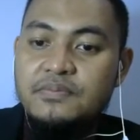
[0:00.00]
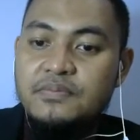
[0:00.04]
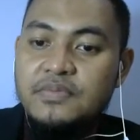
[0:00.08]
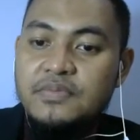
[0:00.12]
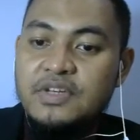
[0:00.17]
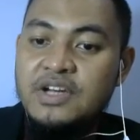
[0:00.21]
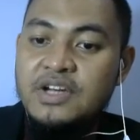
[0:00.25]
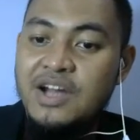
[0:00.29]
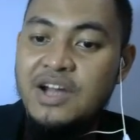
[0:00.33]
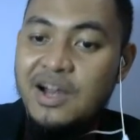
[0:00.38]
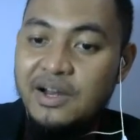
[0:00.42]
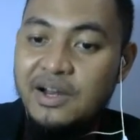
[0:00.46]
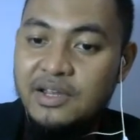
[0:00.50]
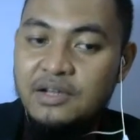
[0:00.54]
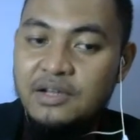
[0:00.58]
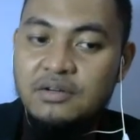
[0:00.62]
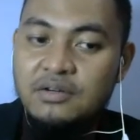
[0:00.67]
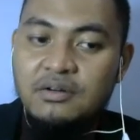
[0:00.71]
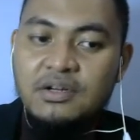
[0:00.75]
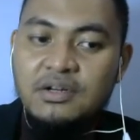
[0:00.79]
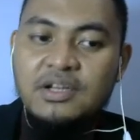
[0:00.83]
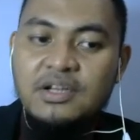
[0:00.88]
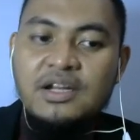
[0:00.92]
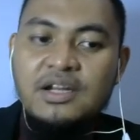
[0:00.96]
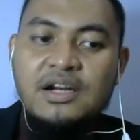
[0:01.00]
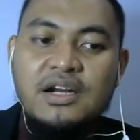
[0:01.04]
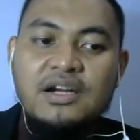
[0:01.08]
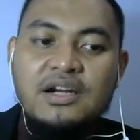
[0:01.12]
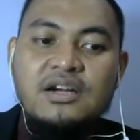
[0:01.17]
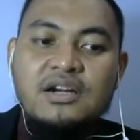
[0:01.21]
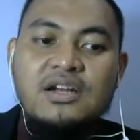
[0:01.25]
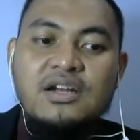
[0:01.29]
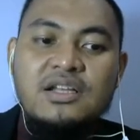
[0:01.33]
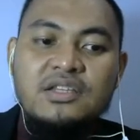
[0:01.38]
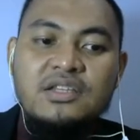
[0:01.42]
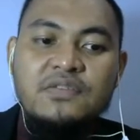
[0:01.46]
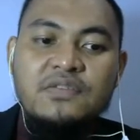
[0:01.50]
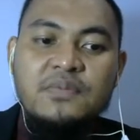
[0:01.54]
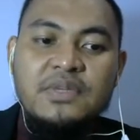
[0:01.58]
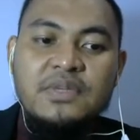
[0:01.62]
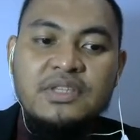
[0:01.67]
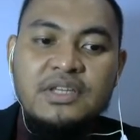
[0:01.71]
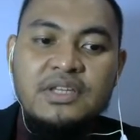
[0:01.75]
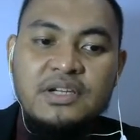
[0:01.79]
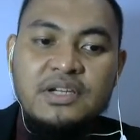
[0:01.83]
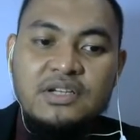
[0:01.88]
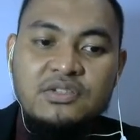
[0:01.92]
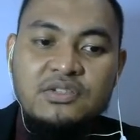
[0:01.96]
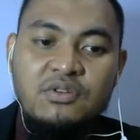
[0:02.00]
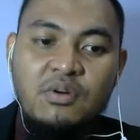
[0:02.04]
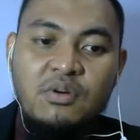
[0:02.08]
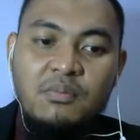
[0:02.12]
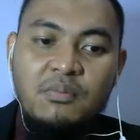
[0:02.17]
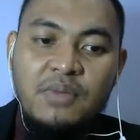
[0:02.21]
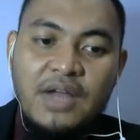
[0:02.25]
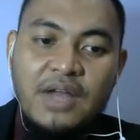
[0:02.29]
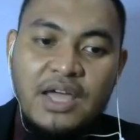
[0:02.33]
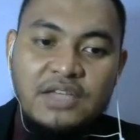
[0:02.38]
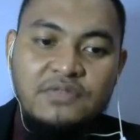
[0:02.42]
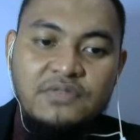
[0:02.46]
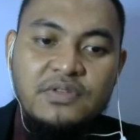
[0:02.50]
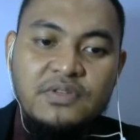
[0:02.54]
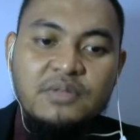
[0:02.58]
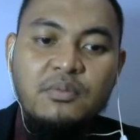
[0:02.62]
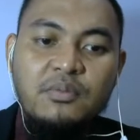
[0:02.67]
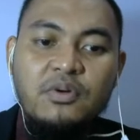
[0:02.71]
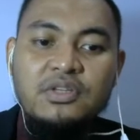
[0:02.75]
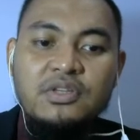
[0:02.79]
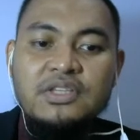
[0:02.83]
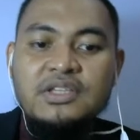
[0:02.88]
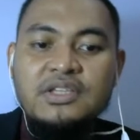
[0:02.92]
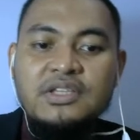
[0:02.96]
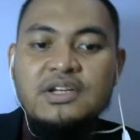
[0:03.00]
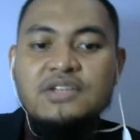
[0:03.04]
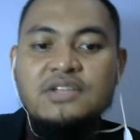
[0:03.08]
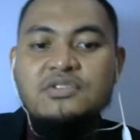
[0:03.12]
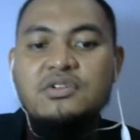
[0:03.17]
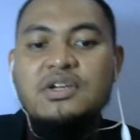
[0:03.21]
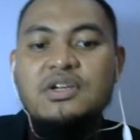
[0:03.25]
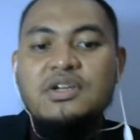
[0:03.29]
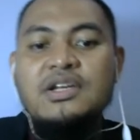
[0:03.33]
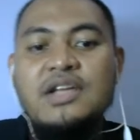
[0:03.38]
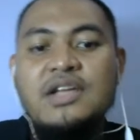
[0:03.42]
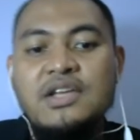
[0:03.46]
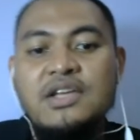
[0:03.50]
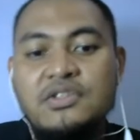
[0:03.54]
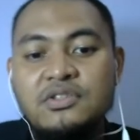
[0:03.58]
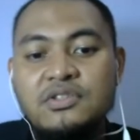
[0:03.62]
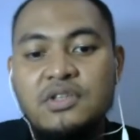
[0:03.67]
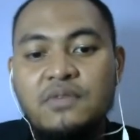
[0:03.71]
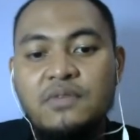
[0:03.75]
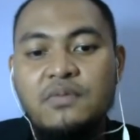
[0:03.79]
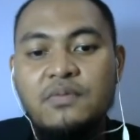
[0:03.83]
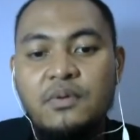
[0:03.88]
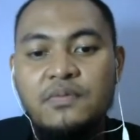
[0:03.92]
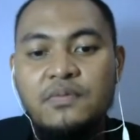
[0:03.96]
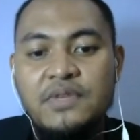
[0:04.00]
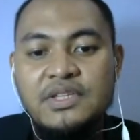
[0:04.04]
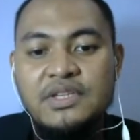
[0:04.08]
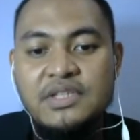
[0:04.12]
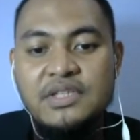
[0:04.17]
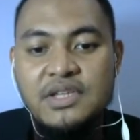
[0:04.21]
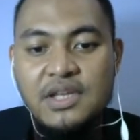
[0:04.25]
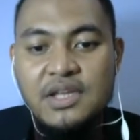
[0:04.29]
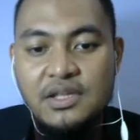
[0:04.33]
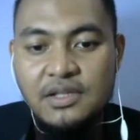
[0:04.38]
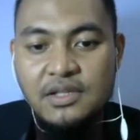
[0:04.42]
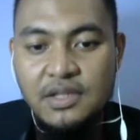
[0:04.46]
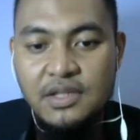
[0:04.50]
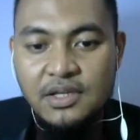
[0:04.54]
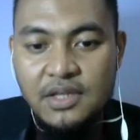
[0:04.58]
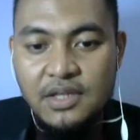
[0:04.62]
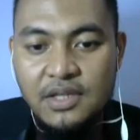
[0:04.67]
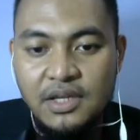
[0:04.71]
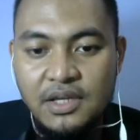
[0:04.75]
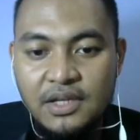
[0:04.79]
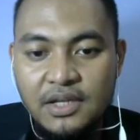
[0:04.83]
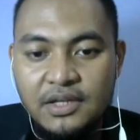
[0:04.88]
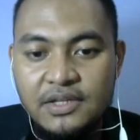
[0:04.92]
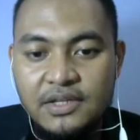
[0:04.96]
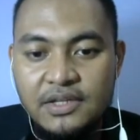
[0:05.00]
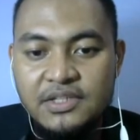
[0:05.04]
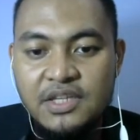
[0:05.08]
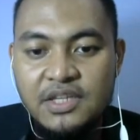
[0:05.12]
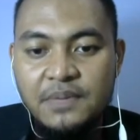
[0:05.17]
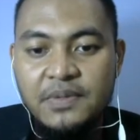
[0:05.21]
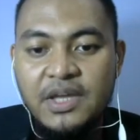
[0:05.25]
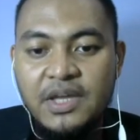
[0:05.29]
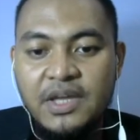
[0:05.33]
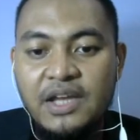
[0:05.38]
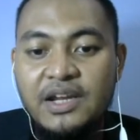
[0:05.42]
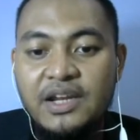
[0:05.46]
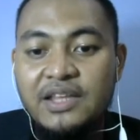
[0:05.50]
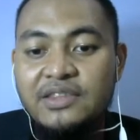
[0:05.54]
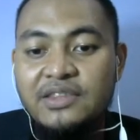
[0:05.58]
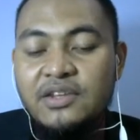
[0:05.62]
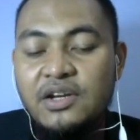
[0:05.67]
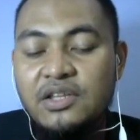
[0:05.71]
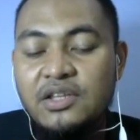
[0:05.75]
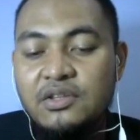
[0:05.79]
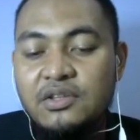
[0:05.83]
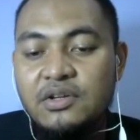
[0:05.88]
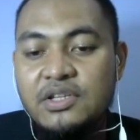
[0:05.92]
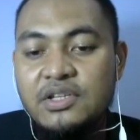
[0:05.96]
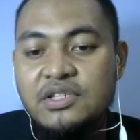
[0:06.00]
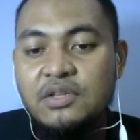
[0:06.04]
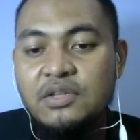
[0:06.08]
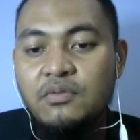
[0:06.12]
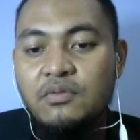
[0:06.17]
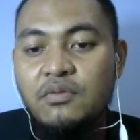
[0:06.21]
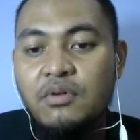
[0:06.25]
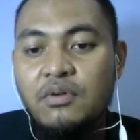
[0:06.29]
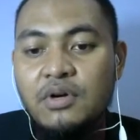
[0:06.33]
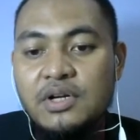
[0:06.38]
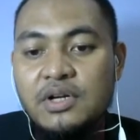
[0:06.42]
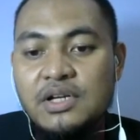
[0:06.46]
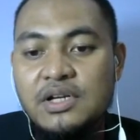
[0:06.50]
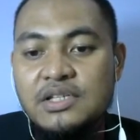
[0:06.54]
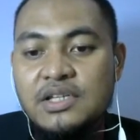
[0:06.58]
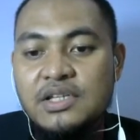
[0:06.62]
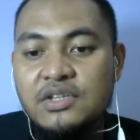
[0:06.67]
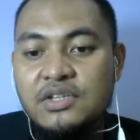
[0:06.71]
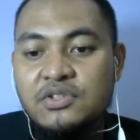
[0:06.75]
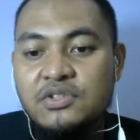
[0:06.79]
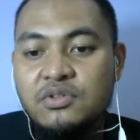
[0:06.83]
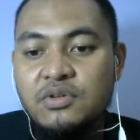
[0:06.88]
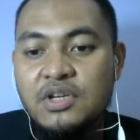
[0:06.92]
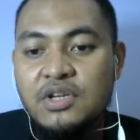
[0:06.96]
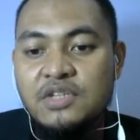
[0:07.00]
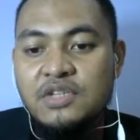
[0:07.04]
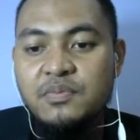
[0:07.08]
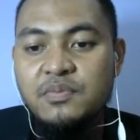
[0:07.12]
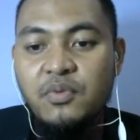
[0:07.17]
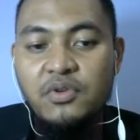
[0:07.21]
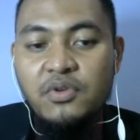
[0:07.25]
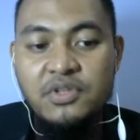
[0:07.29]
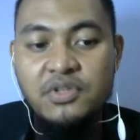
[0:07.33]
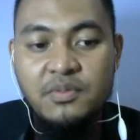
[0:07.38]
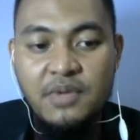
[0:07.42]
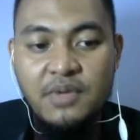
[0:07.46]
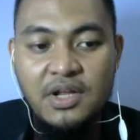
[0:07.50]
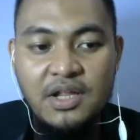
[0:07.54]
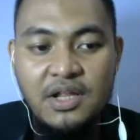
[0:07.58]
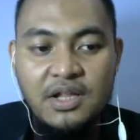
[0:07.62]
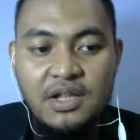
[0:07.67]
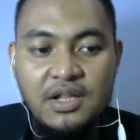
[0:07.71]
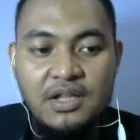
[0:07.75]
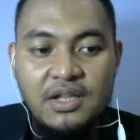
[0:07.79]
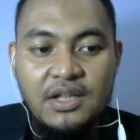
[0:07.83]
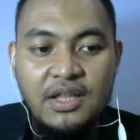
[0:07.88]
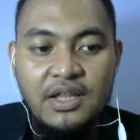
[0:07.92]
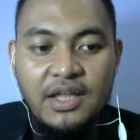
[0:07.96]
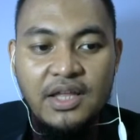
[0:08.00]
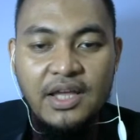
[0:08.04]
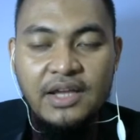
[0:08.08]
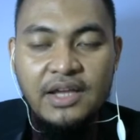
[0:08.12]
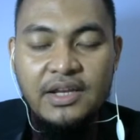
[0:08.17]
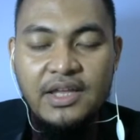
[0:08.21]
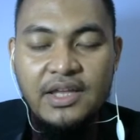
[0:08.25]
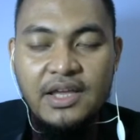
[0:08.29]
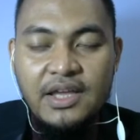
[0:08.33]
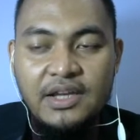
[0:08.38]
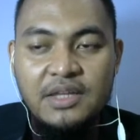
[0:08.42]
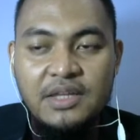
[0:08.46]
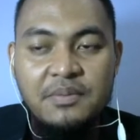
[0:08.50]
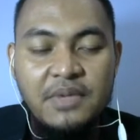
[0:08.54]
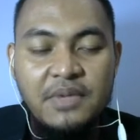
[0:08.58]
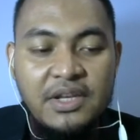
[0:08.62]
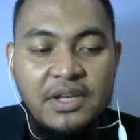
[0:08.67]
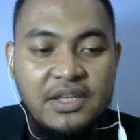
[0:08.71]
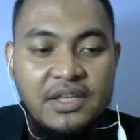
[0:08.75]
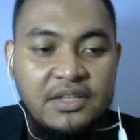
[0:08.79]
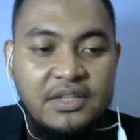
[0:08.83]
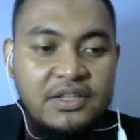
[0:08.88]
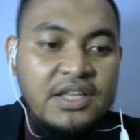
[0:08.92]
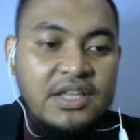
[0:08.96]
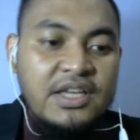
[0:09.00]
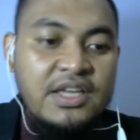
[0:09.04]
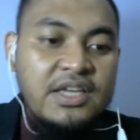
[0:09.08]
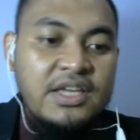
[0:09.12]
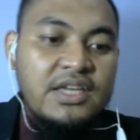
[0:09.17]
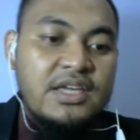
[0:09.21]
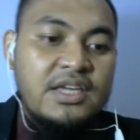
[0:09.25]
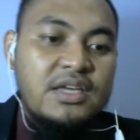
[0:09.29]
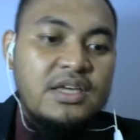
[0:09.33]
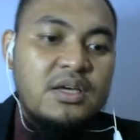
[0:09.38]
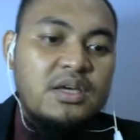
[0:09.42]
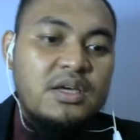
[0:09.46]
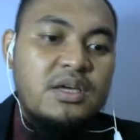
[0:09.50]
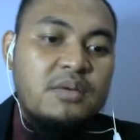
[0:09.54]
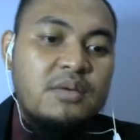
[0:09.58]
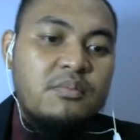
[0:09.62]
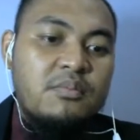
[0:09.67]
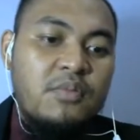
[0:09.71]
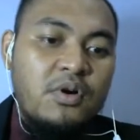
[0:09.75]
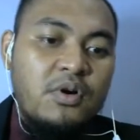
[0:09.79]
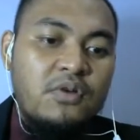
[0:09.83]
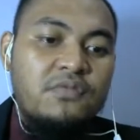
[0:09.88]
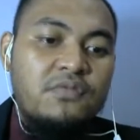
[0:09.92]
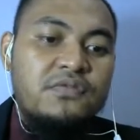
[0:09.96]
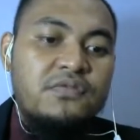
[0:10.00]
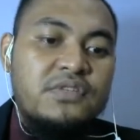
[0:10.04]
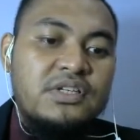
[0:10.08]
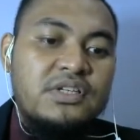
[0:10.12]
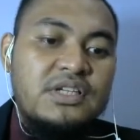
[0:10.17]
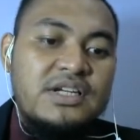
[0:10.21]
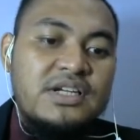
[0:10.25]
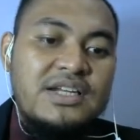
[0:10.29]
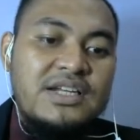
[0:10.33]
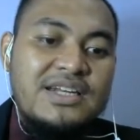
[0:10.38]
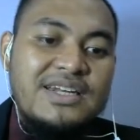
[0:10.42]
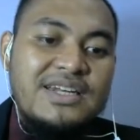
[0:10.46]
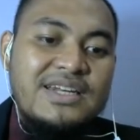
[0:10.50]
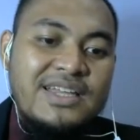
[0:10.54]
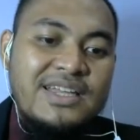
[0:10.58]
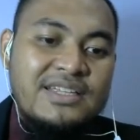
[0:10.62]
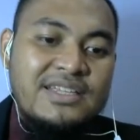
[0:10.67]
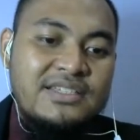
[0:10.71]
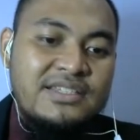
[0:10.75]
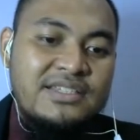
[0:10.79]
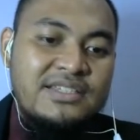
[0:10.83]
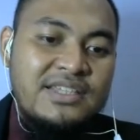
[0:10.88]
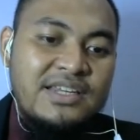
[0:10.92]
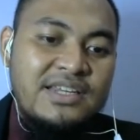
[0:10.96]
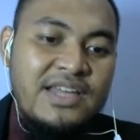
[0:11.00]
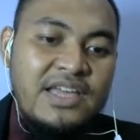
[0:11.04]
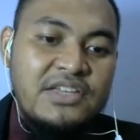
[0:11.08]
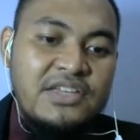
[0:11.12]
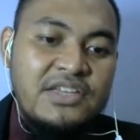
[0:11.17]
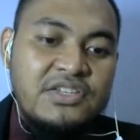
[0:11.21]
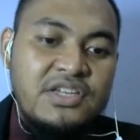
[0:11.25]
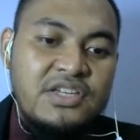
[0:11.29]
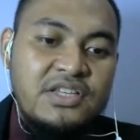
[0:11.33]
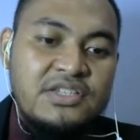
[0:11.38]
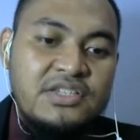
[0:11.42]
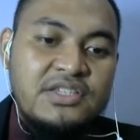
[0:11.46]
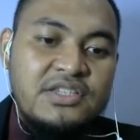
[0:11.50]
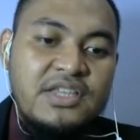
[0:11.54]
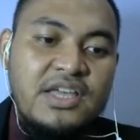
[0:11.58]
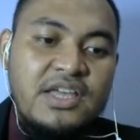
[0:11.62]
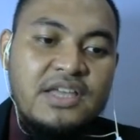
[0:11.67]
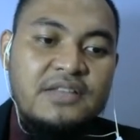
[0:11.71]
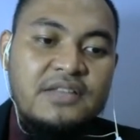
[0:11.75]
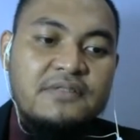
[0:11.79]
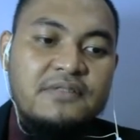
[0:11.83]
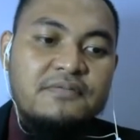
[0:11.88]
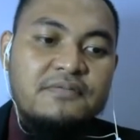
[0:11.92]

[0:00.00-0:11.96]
carrying nuclear and radioactive materials complies with both international and national provision, the ship can enter Indonesian waters as soon as possible and then immediately move to the destination state.